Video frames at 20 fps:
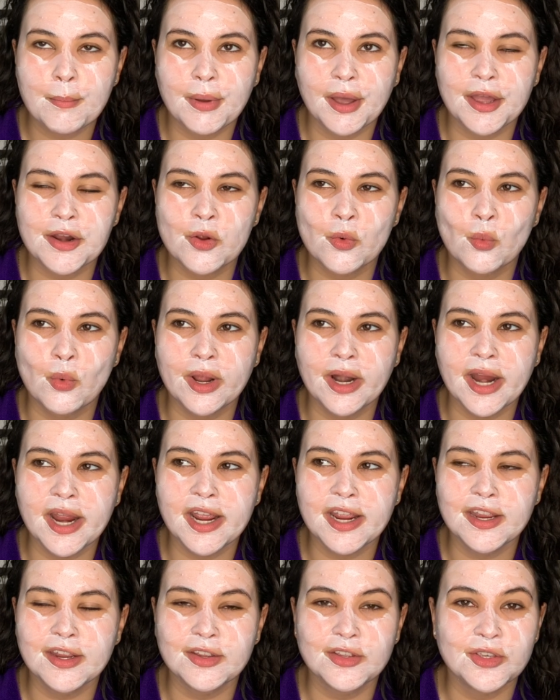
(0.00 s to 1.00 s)
But when
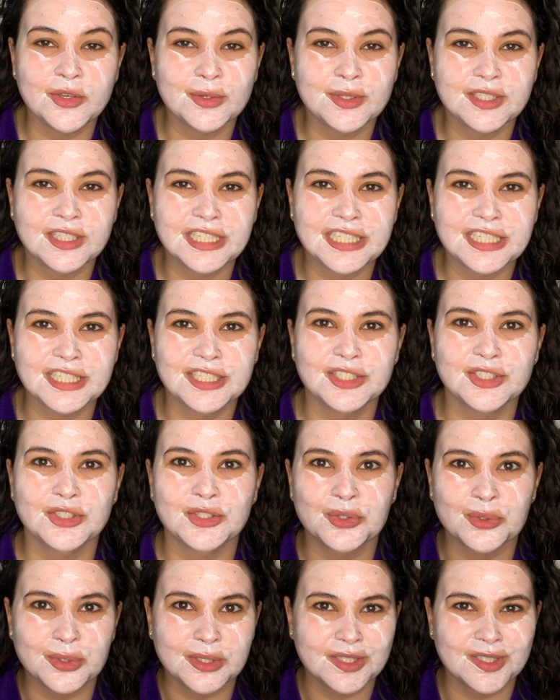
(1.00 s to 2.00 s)
I use this
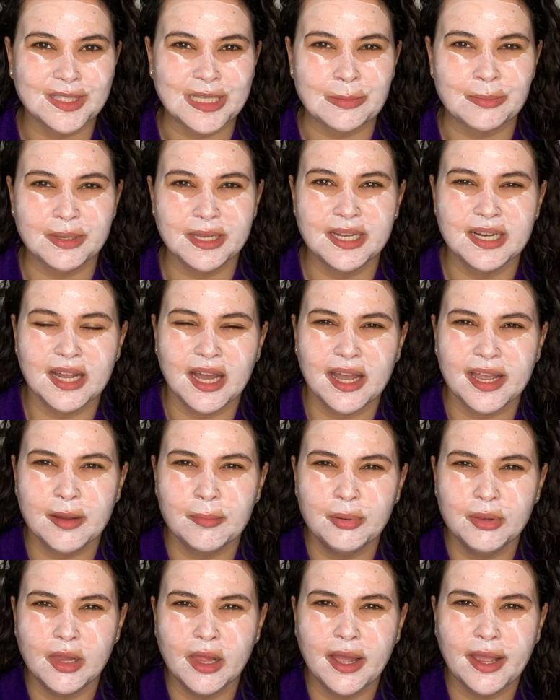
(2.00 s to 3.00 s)
to sleep in, I
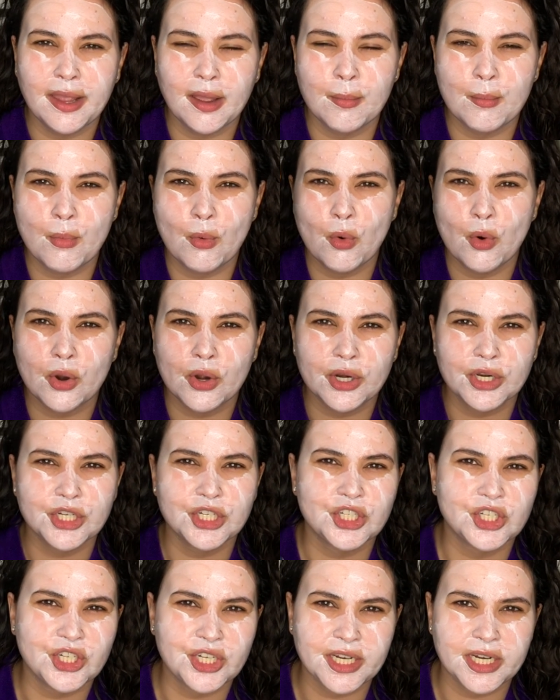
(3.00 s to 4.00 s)
apply a more
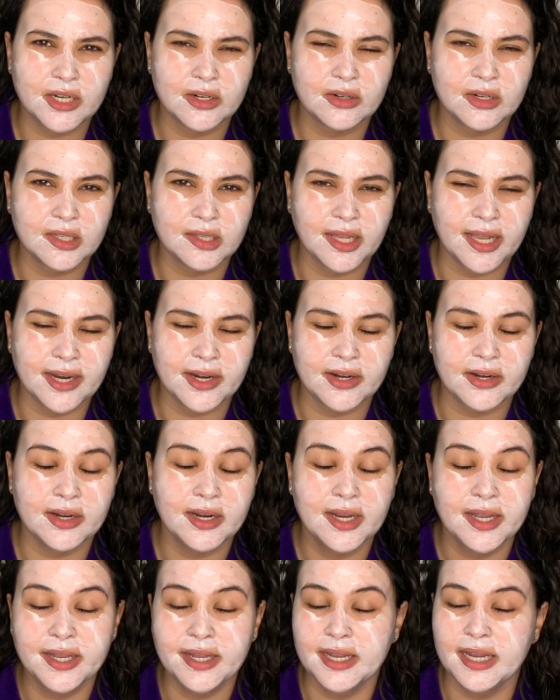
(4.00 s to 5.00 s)
sheer
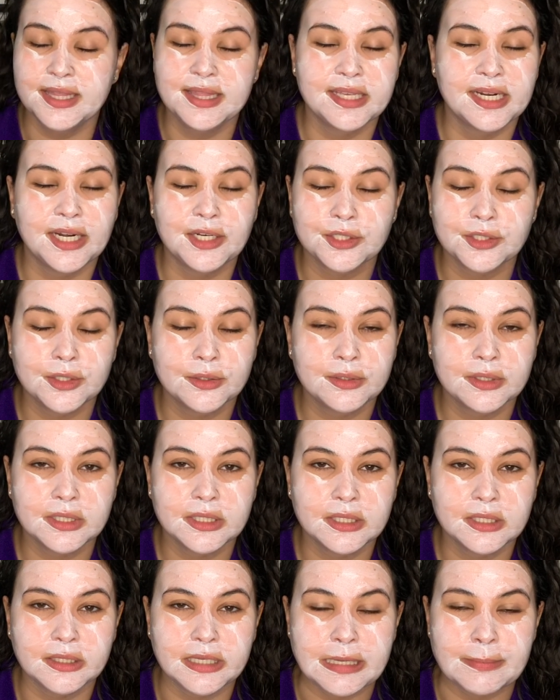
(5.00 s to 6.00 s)
layer and then I just go to
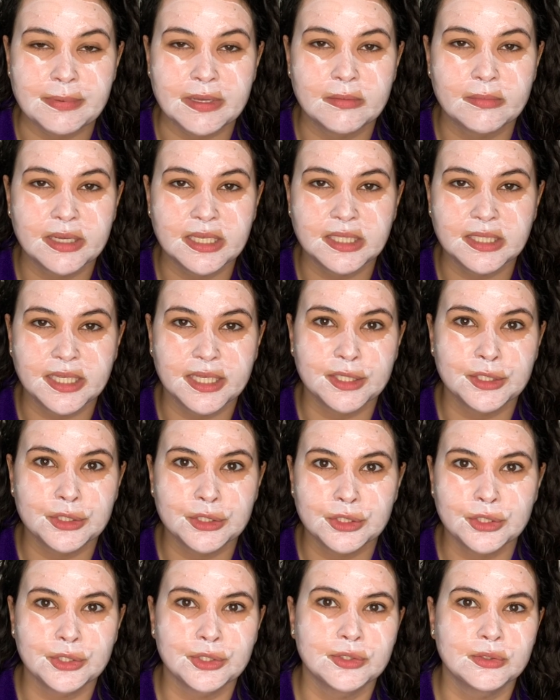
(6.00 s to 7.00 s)
sleep and my skin
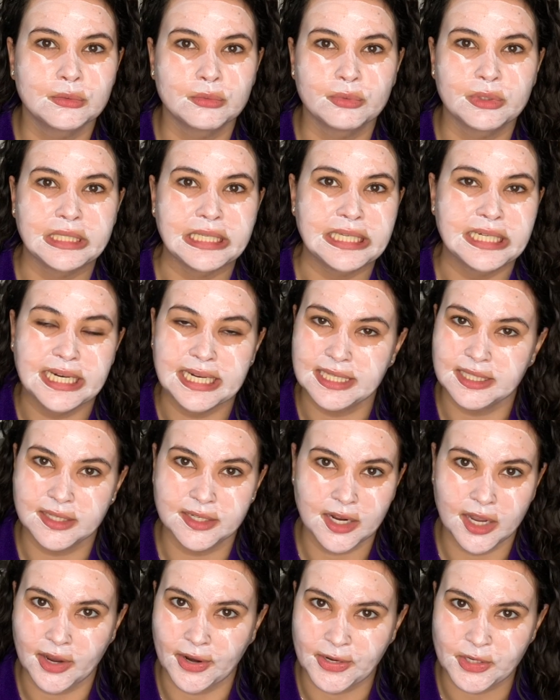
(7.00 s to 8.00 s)
just looks really nice
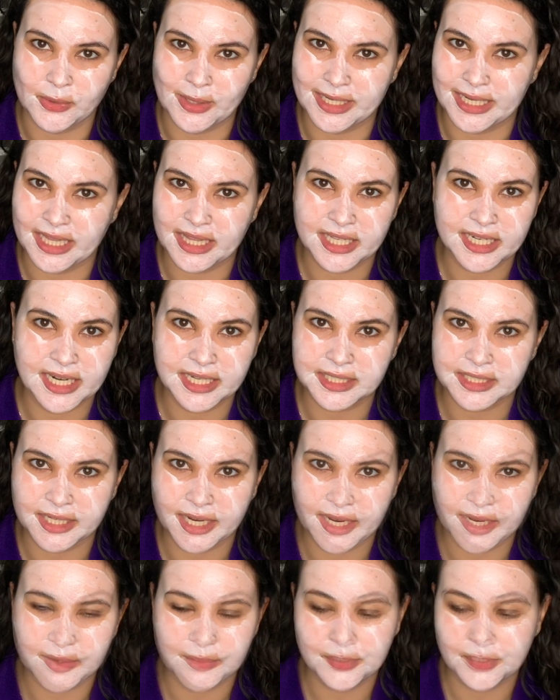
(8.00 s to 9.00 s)
and hydrated the next
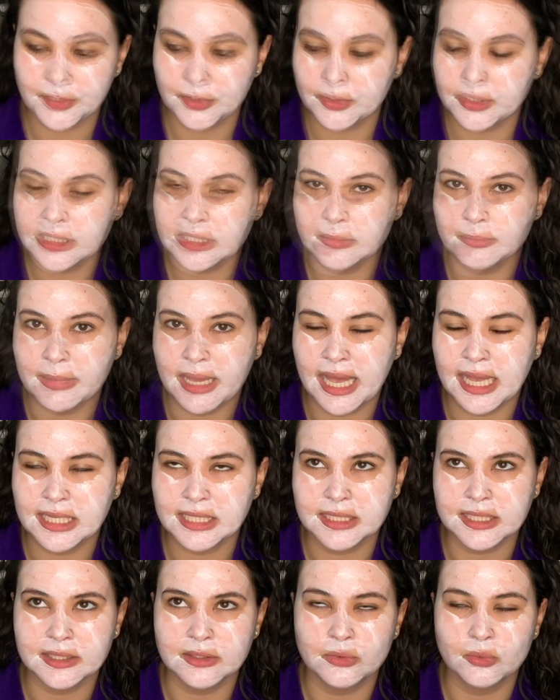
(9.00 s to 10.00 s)
day. So this
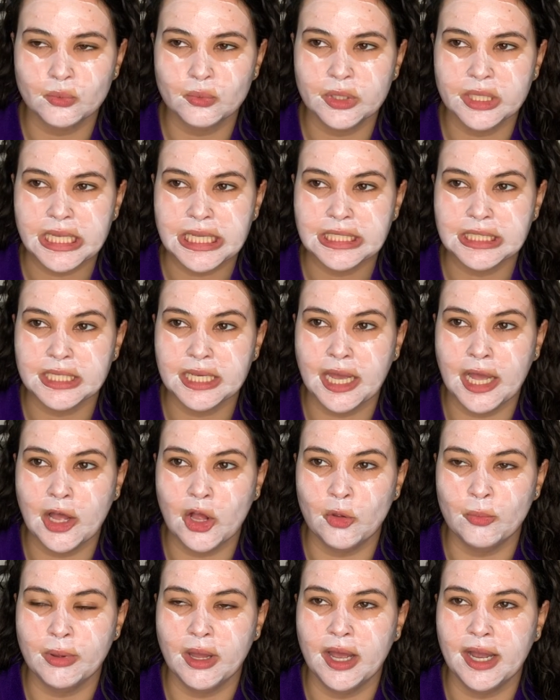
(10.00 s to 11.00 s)
mask is really to
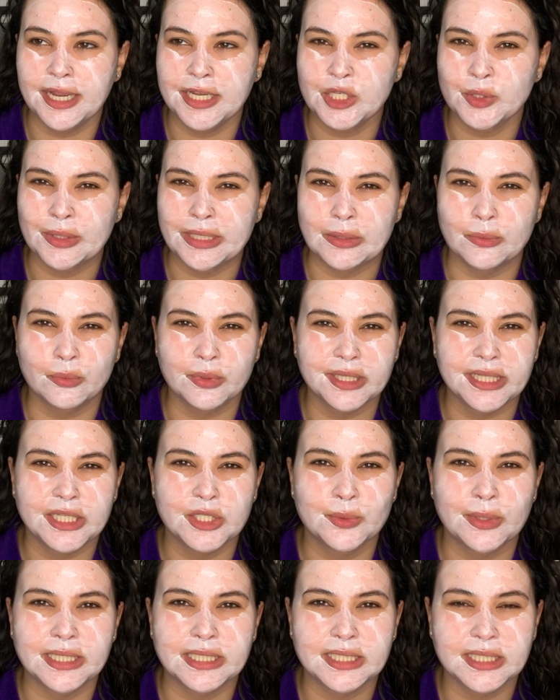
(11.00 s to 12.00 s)
help hydrate
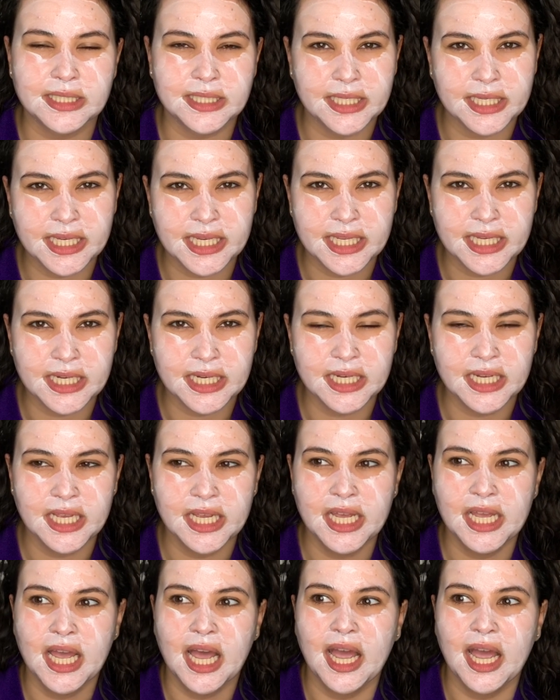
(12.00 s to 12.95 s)
really dry skin.